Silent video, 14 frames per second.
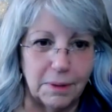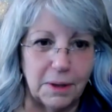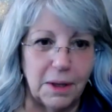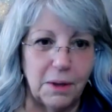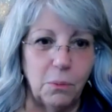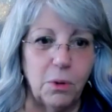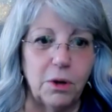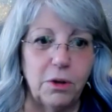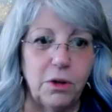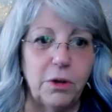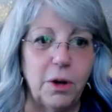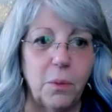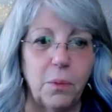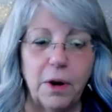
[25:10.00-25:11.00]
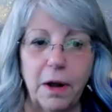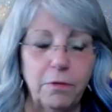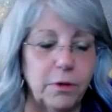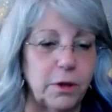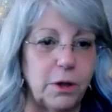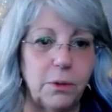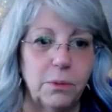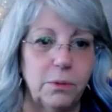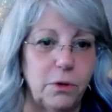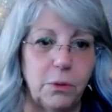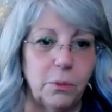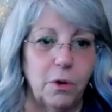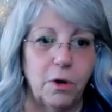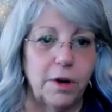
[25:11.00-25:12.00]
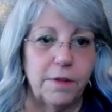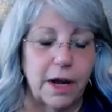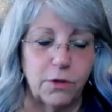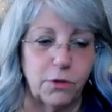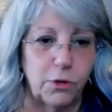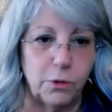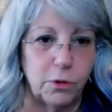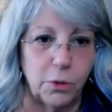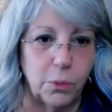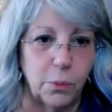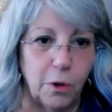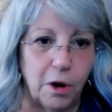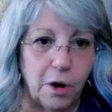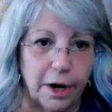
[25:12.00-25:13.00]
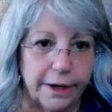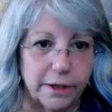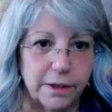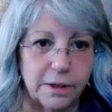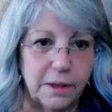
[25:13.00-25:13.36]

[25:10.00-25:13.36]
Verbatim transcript: where, you know, wherever you are, that's who you are.